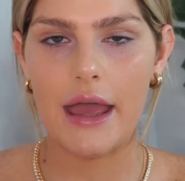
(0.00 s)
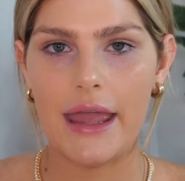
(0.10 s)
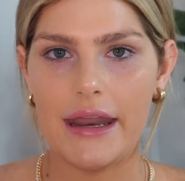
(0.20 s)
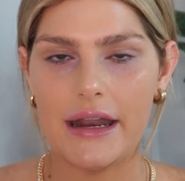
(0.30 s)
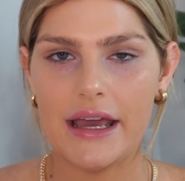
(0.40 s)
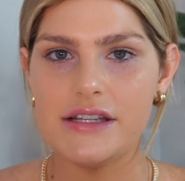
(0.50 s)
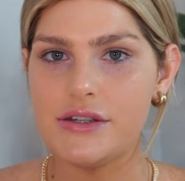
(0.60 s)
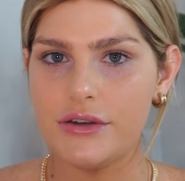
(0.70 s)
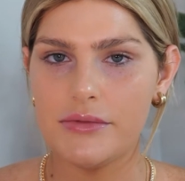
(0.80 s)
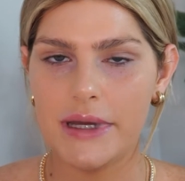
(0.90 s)
And I
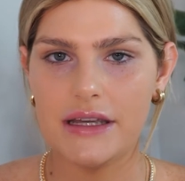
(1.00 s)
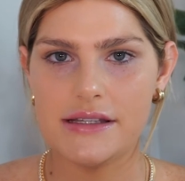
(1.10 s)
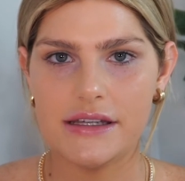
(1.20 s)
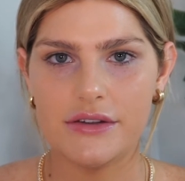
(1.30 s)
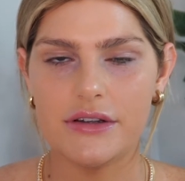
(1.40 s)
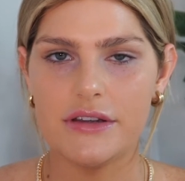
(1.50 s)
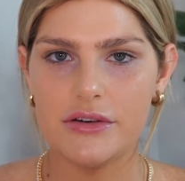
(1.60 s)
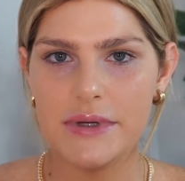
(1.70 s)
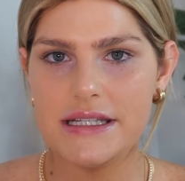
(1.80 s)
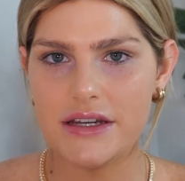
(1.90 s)
do my concealer a
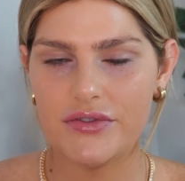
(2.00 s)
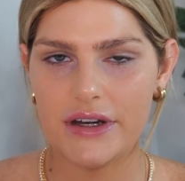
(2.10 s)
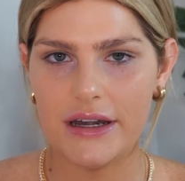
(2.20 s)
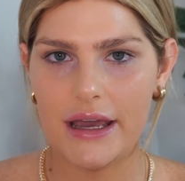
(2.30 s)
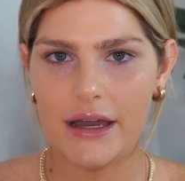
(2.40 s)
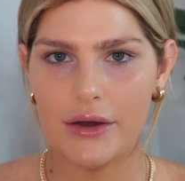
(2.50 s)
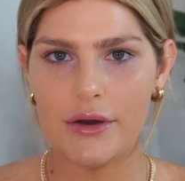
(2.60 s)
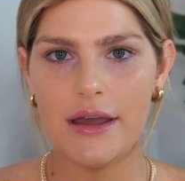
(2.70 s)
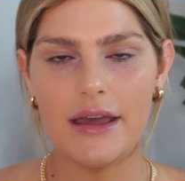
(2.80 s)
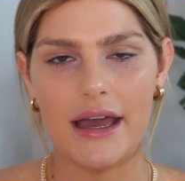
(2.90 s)
little bit different
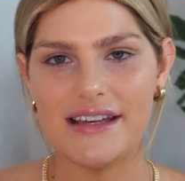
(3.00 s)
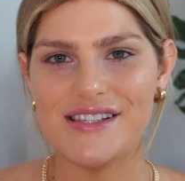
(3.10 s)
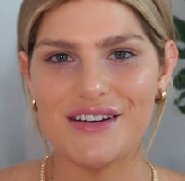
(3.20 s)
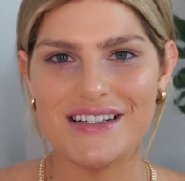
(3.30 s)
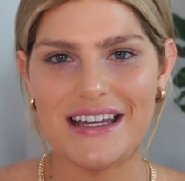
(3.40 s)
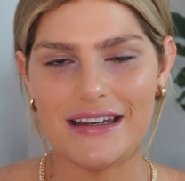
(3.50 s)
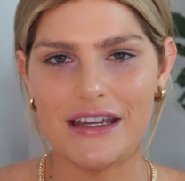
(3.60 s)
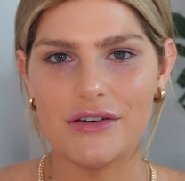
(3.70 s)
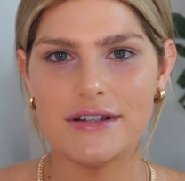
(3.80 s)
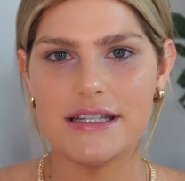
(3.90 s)
now. I saw a
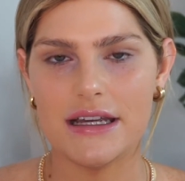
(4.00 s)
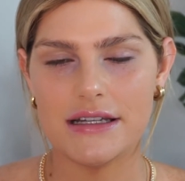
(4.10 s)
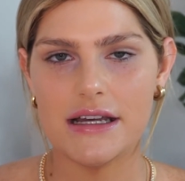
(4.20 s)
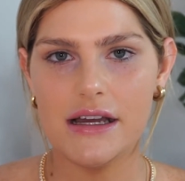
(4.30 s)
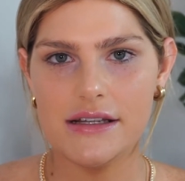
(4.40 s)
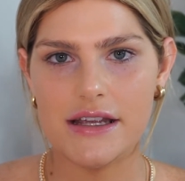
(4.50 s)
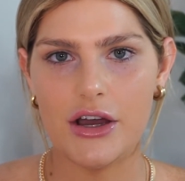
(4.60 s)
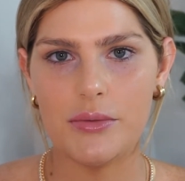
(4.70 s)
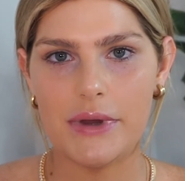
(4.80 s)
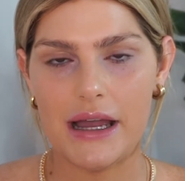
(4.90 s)
technique on TikTok to
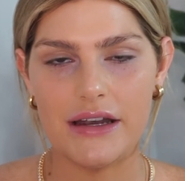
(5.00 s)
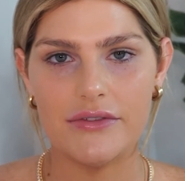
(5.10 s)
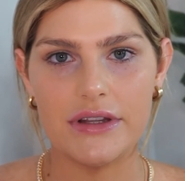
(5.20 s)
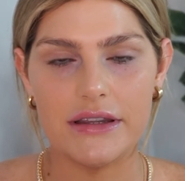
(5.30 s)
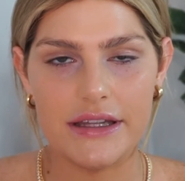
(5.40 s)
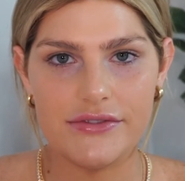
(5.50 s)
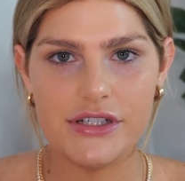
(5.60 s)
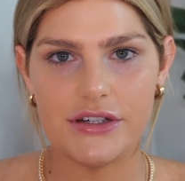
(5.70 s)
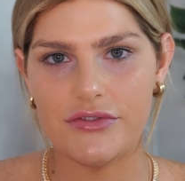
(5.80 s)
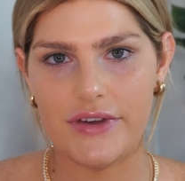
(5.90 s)
help kind of lift
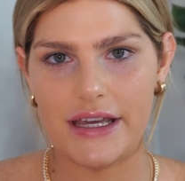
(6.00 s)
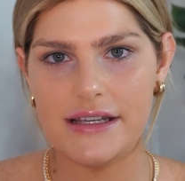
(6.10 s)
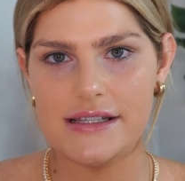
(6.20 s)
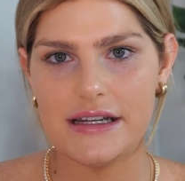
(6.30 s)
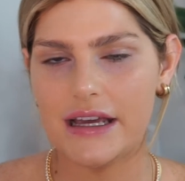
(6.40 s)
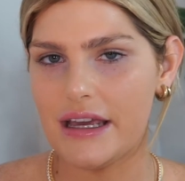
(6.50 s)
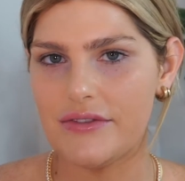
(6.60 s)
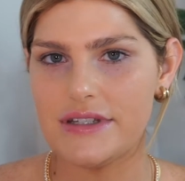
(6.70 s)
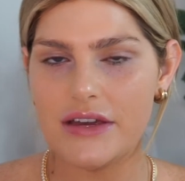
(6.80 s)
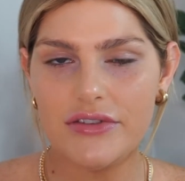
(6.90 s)
your face, and I
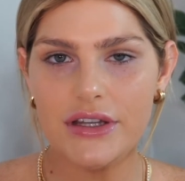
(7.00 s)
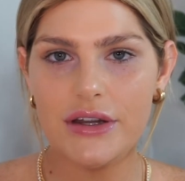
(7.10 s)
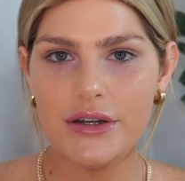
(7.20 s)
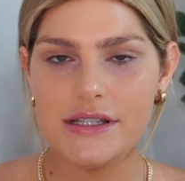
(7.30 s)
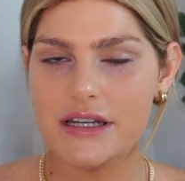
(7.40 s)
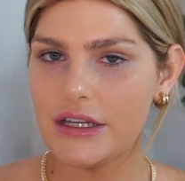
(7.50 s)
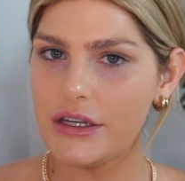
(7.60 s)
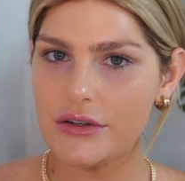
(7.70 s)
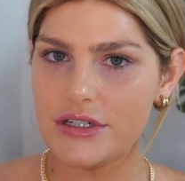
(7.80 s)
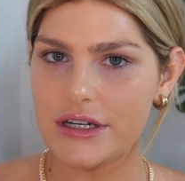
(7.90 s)
have definitely noticed a
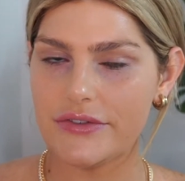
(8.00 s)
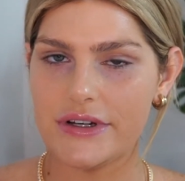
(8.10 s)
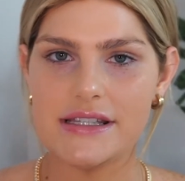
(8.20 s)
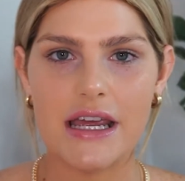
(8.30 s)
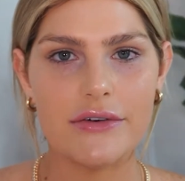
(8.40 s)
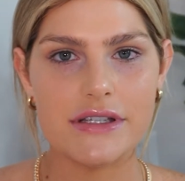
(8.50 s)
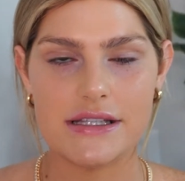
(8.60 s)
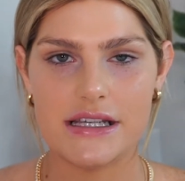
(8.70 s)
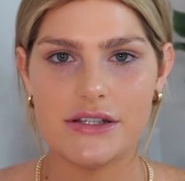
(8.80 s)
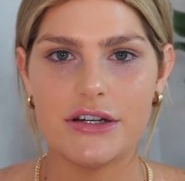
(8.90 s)
huge difference ever
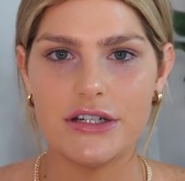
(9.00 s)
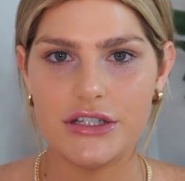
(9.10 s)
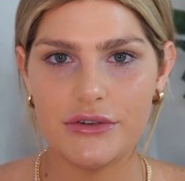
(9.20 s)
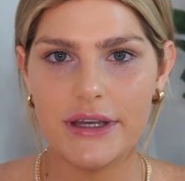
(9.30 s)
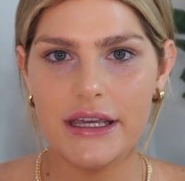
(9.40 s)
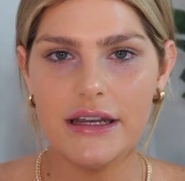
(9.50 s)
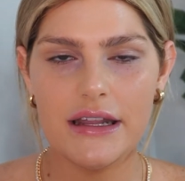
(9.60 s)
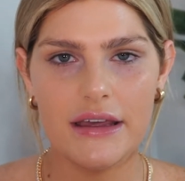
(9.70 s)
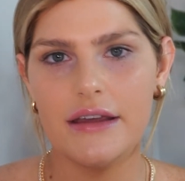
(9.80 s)
since I started doing it.